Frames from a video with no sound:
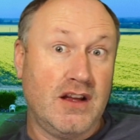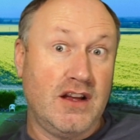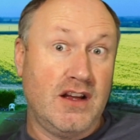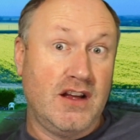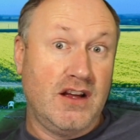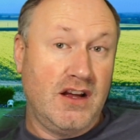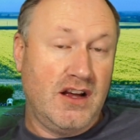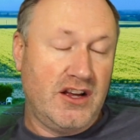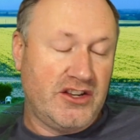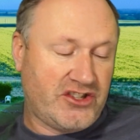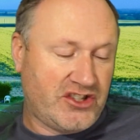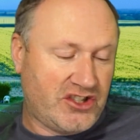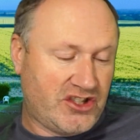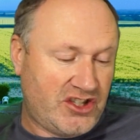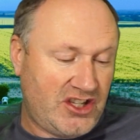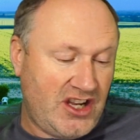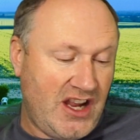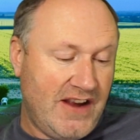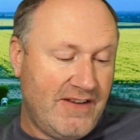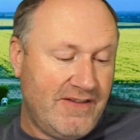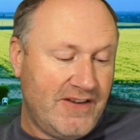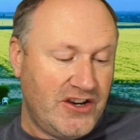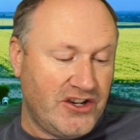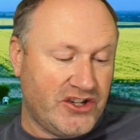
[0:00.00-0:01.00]
a
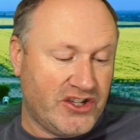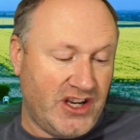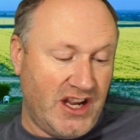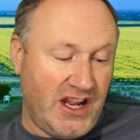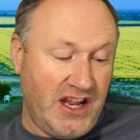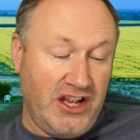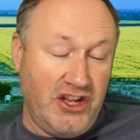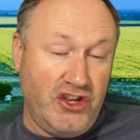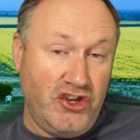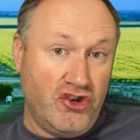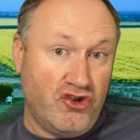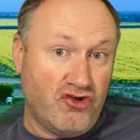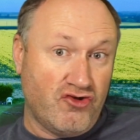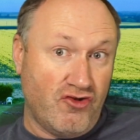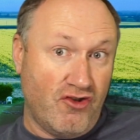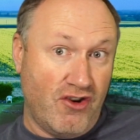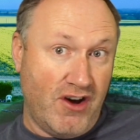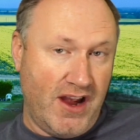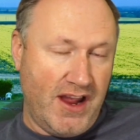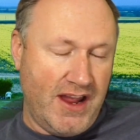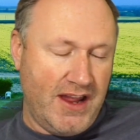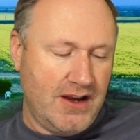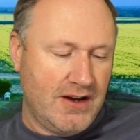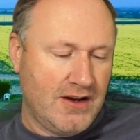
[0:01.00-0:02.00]
serious
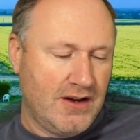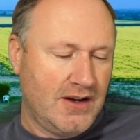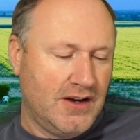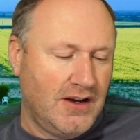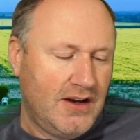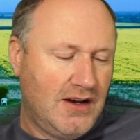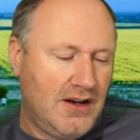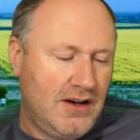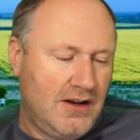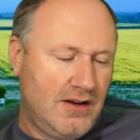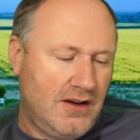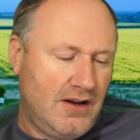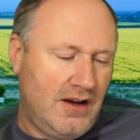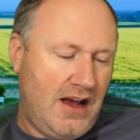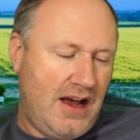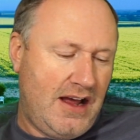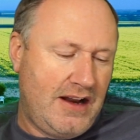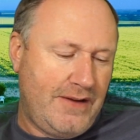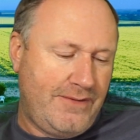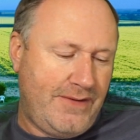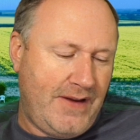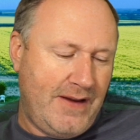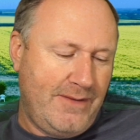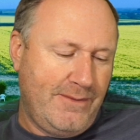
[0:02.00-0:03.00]
injury, and
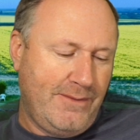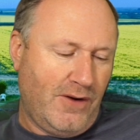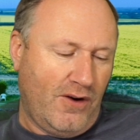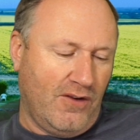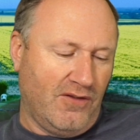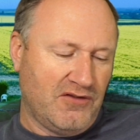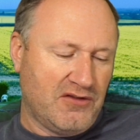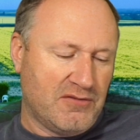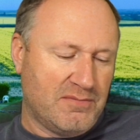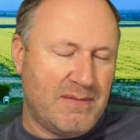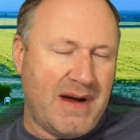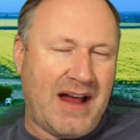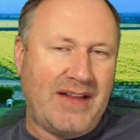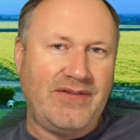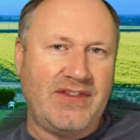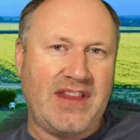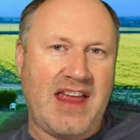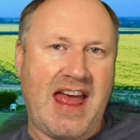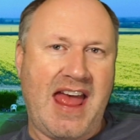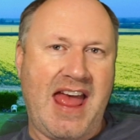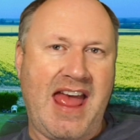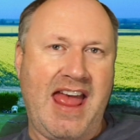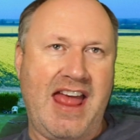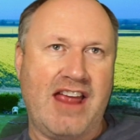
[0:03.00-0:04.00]
if it involved manned
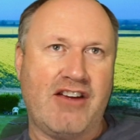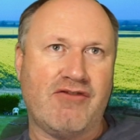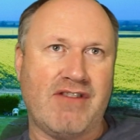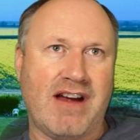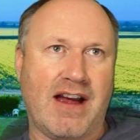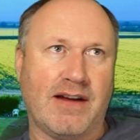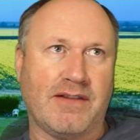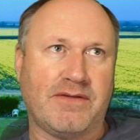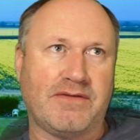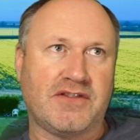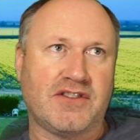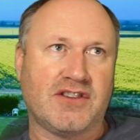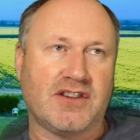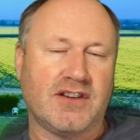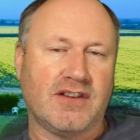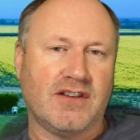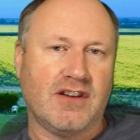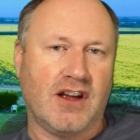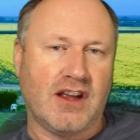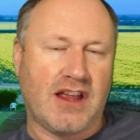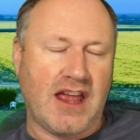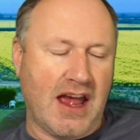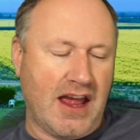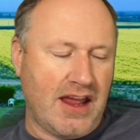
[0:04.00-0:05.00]
aircraft.
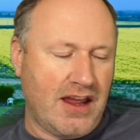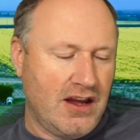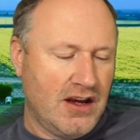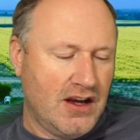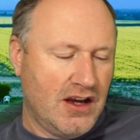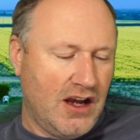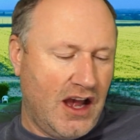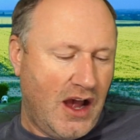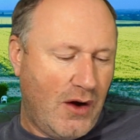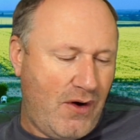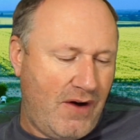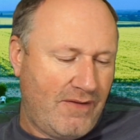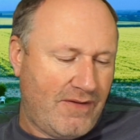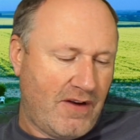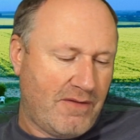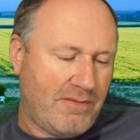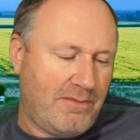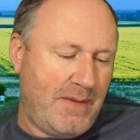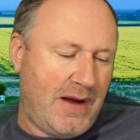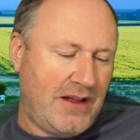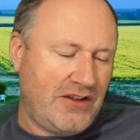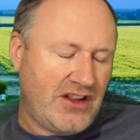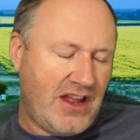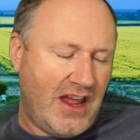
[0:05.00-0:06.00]
Okay, however, if
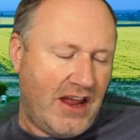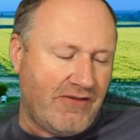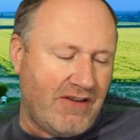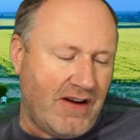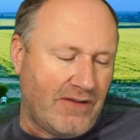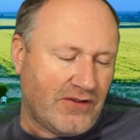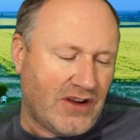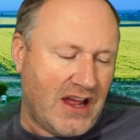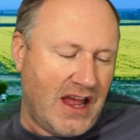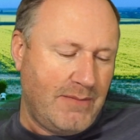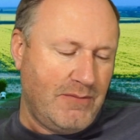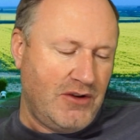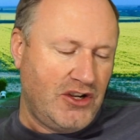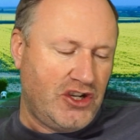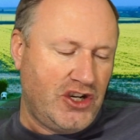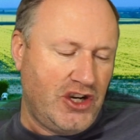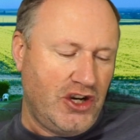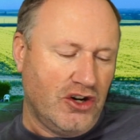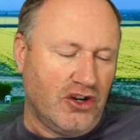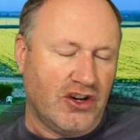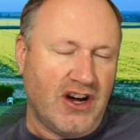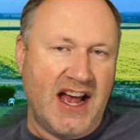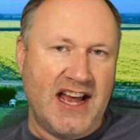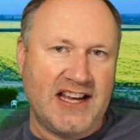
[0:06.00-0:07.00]
manned aircraft came into
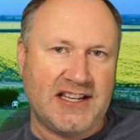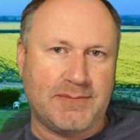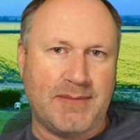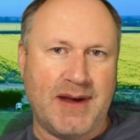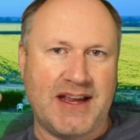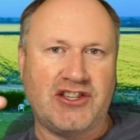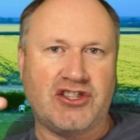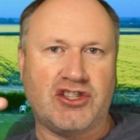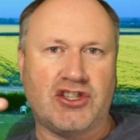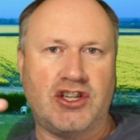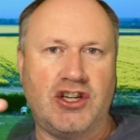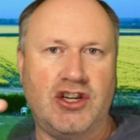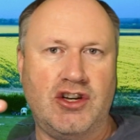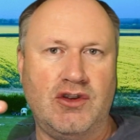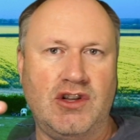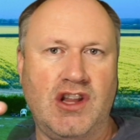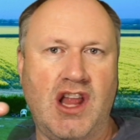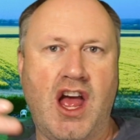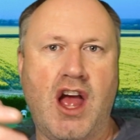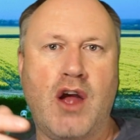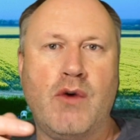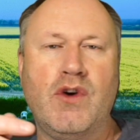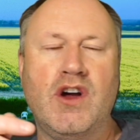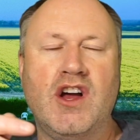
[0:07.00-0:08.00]
your airspace too
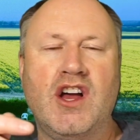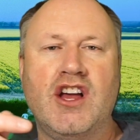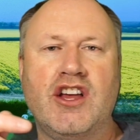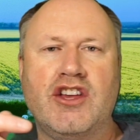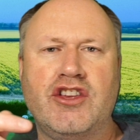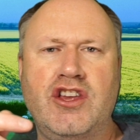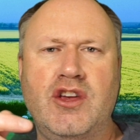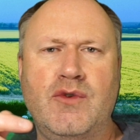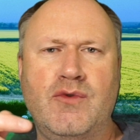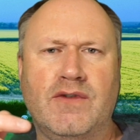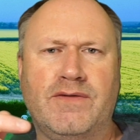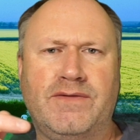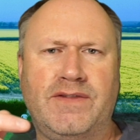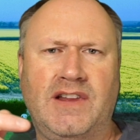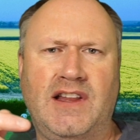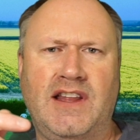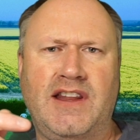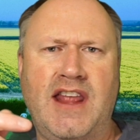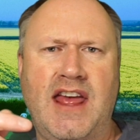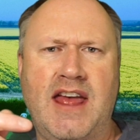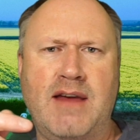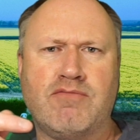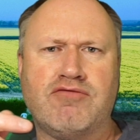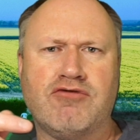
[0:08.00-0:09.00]
low, you will fill an
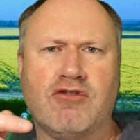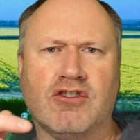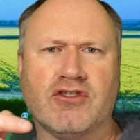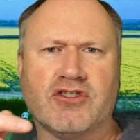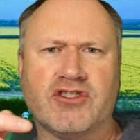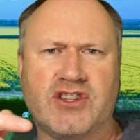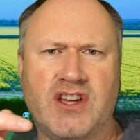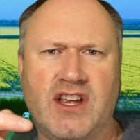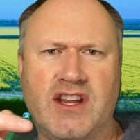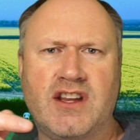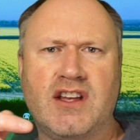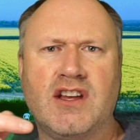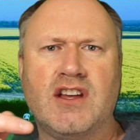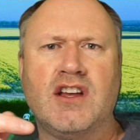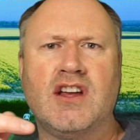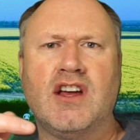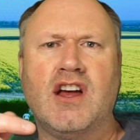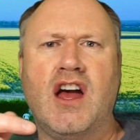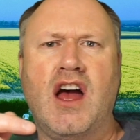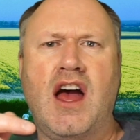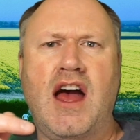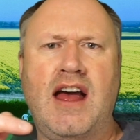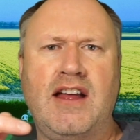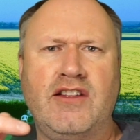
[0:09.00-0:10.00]
airprox in
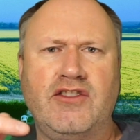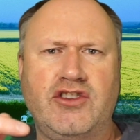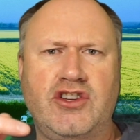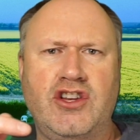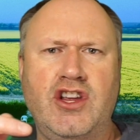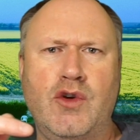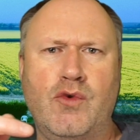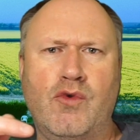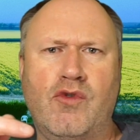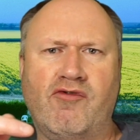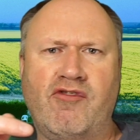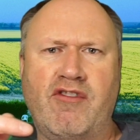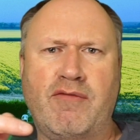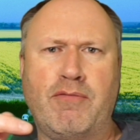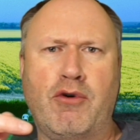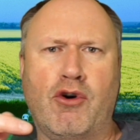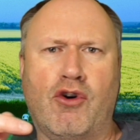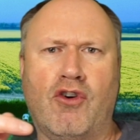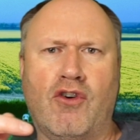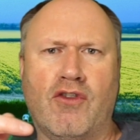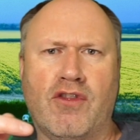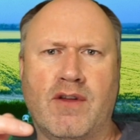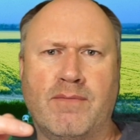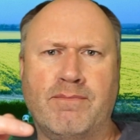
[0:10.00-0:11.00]
and you will
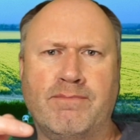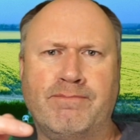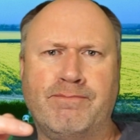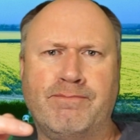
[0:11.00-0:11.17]
report them.